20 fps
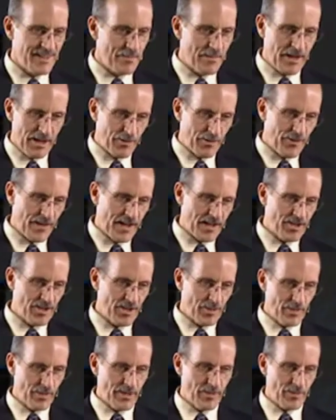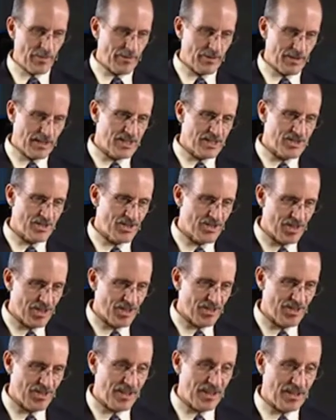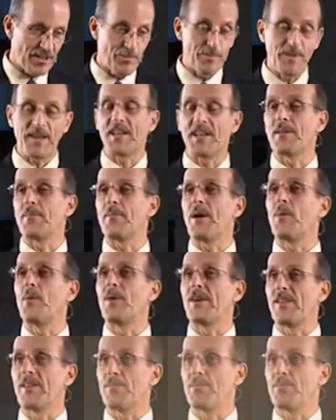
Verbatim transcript: Matter of fact, you can read in Revelation sixteen, speaking about one of the